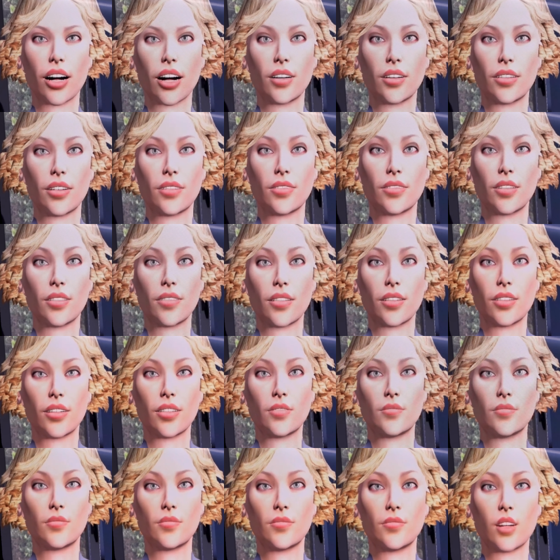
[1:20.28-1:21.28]
Here is the
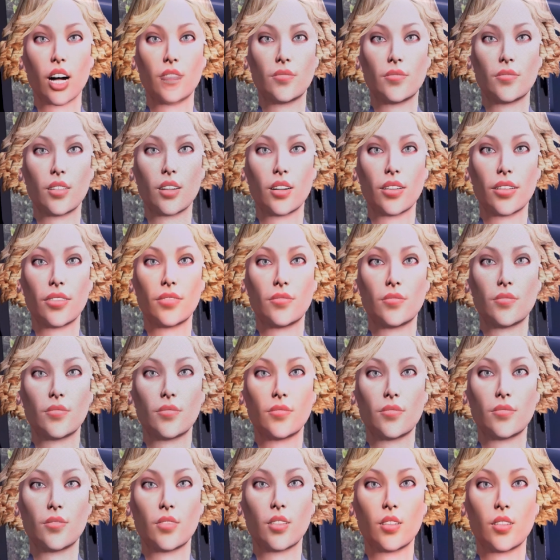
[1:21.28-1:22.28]
first question.
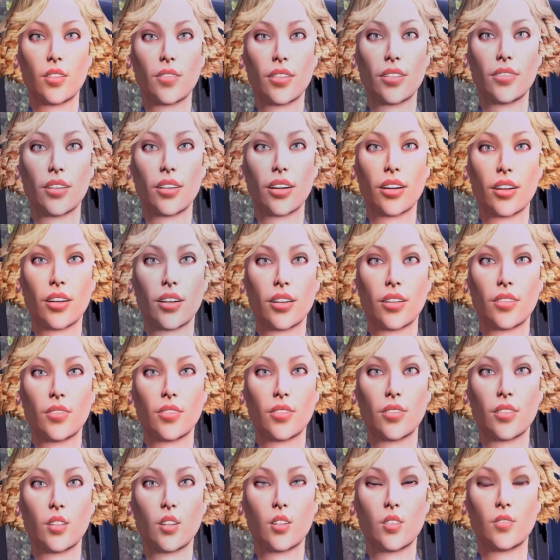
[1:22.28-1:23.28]
Over the
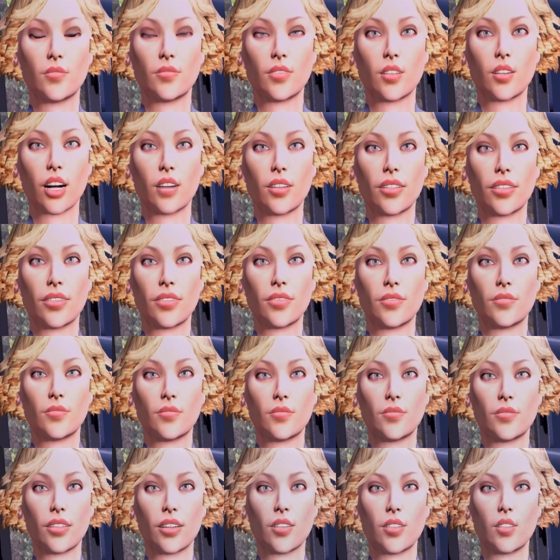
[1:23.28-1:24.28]
last 2 weeks,
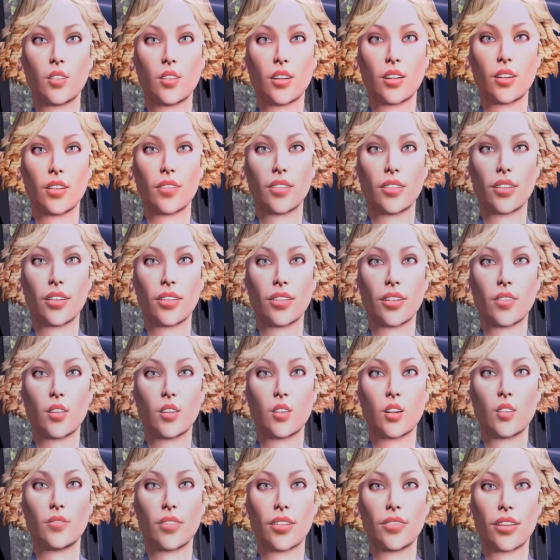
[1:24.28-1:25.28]
how often
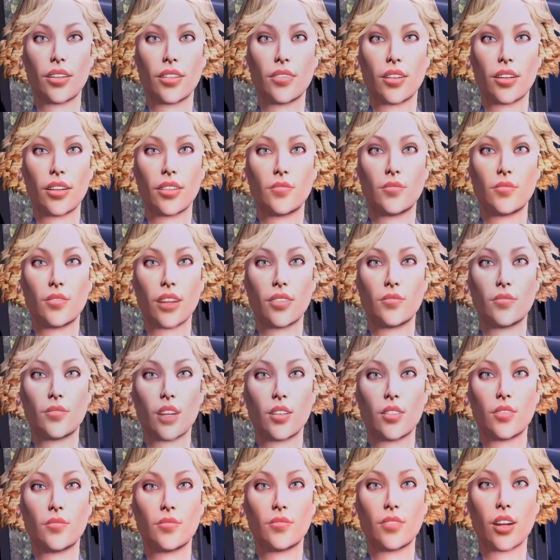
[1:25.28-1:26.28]
have you had little
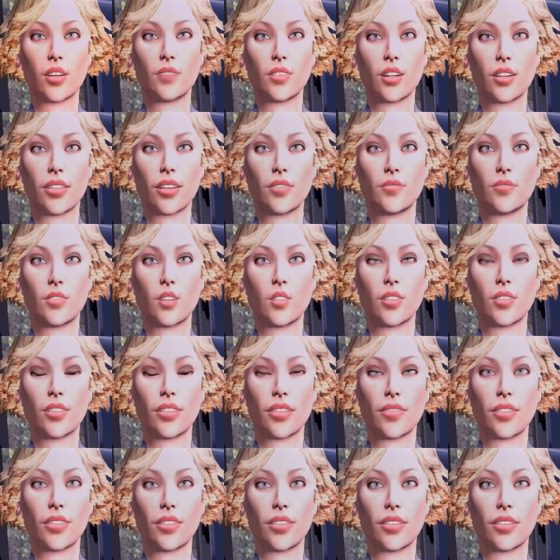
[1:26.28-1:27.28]
interest or pleasure in doing